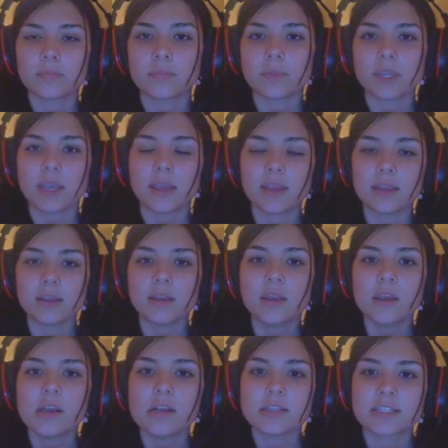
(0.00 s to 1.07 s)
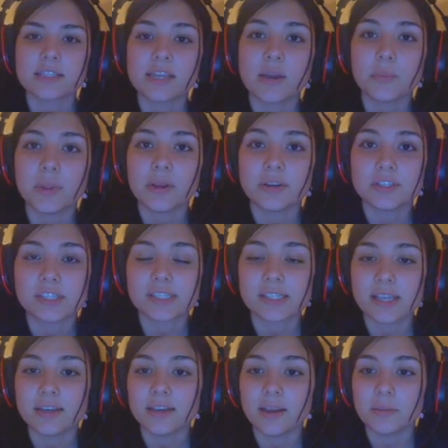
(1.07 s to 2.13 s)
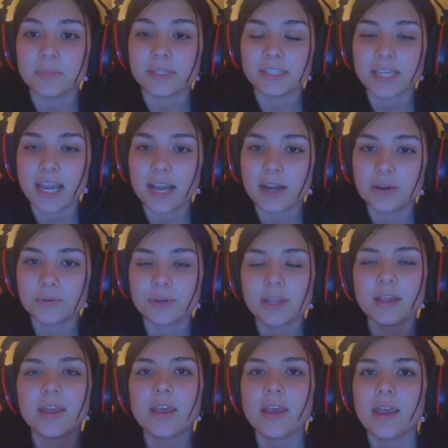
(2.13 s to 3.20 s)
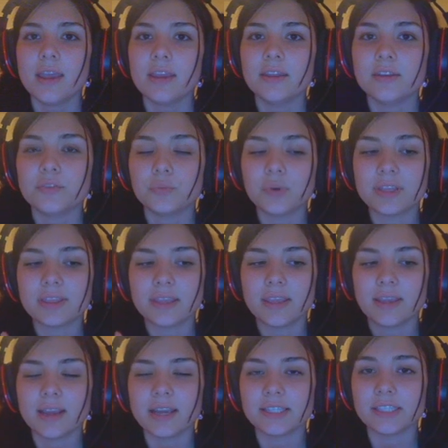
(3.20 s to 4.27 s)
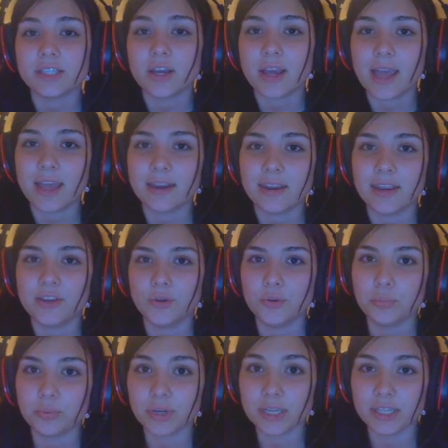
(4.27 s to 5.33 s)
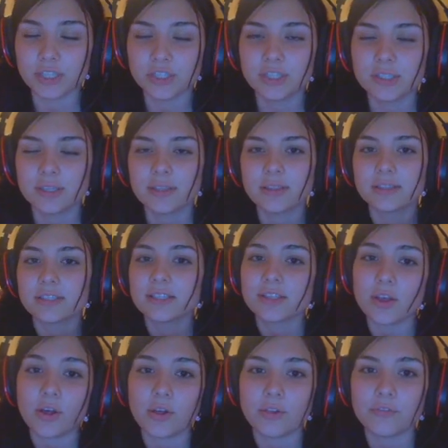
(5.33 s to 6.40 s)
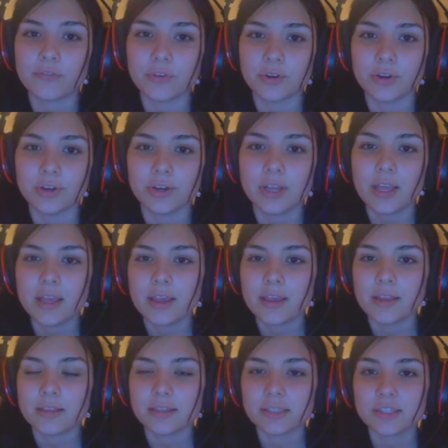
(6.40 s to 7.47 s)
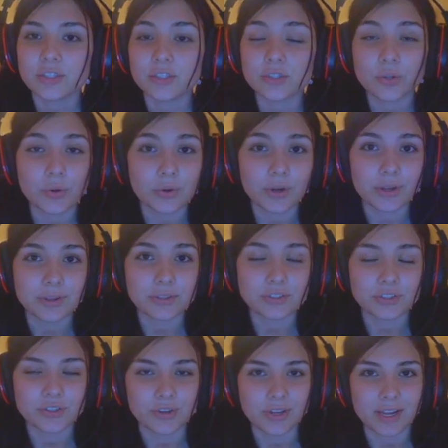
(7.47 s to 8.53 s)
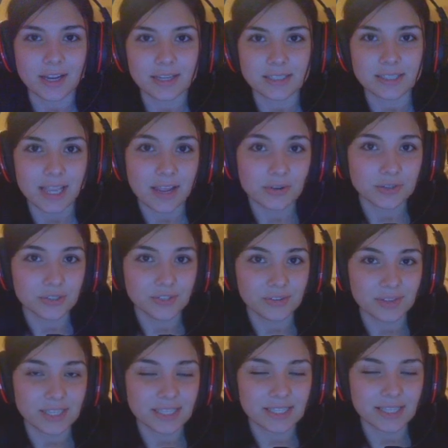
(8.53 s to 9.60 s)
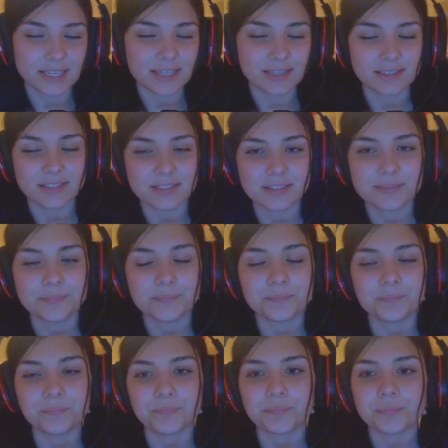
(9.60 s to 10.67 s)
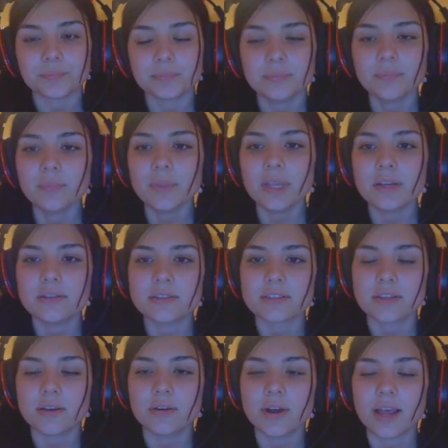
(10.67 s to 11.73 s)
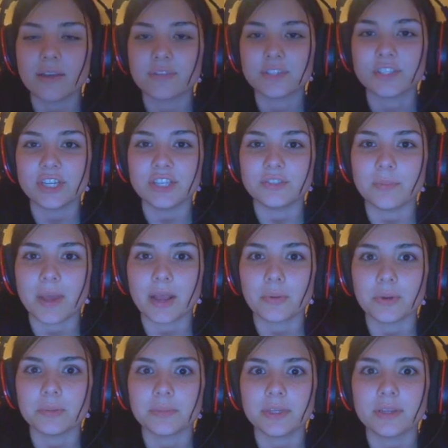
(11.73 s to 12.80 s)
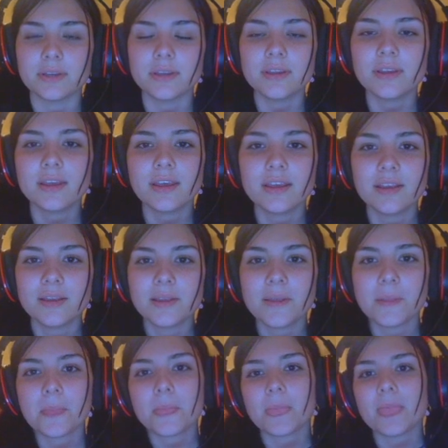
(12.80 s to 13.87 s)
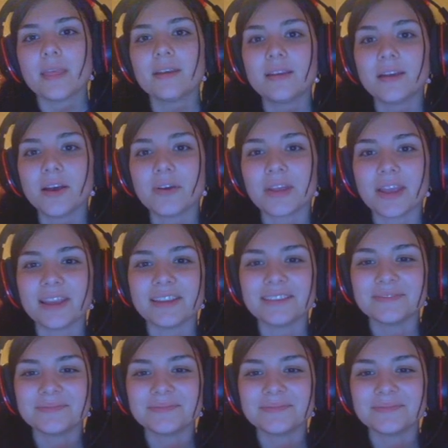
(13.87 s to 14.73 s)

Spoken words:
Okay, so now we are just setting up the town, and one thing, I did not add a new bridge. This is all for this tutorial to show you guys how to do these things. So I have to change it back when I'm done. Okay,